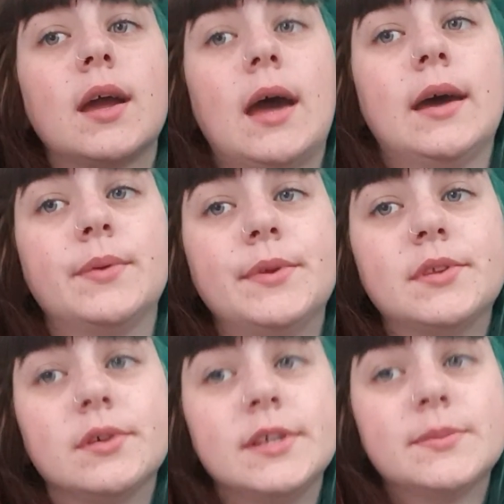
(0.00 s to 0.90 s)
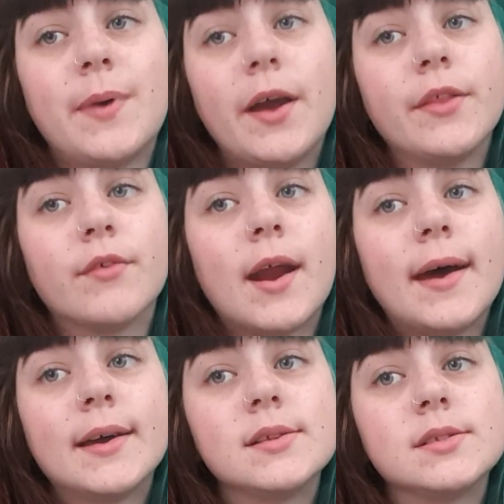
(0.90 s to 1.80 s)
and we still need to buy the
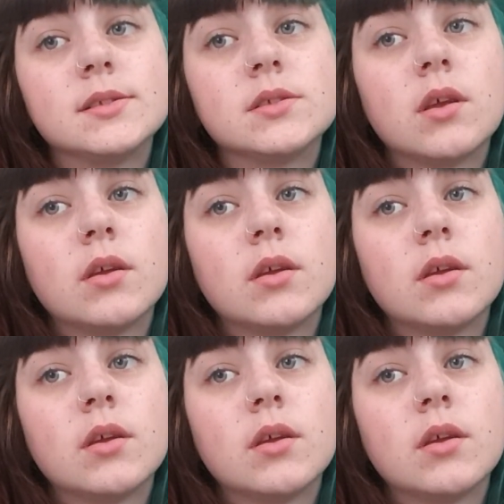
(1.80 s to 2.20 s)
rats.